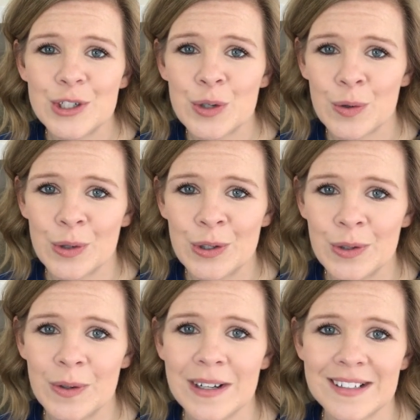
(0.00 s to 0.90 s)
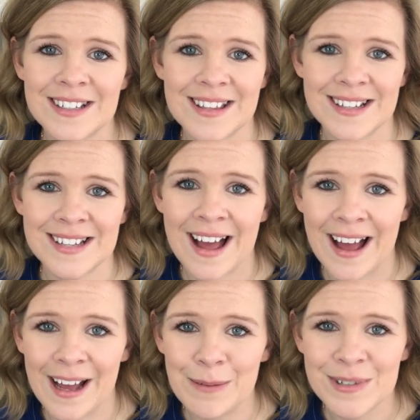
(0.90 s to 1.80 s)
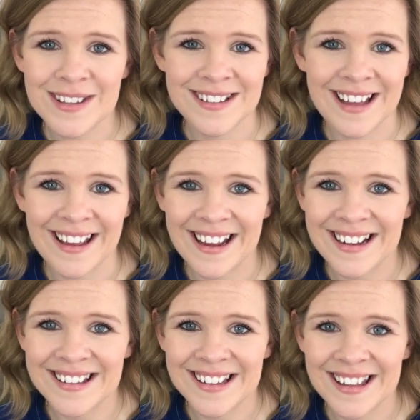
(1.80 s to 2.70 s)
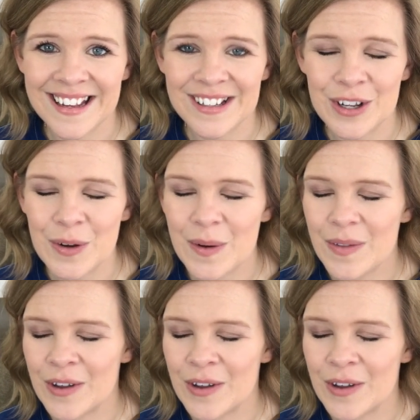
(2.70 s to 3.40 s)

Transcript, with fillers: true to the time, to the decade that they do.